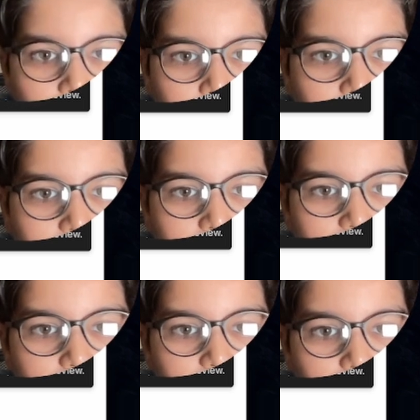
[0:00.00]

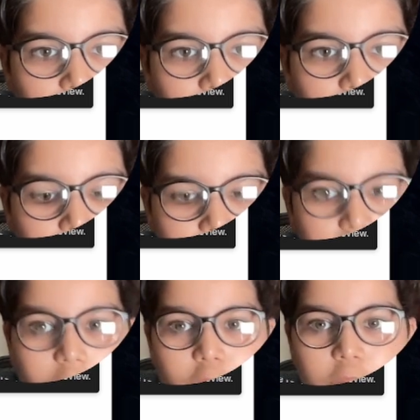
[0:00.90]
and
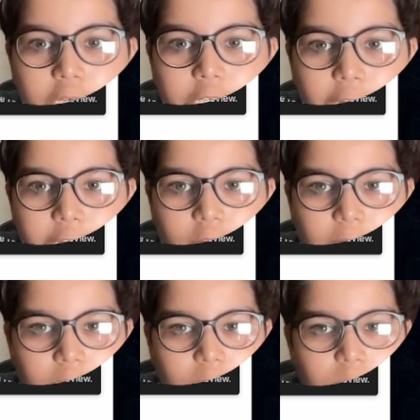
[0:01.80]
this is the title one.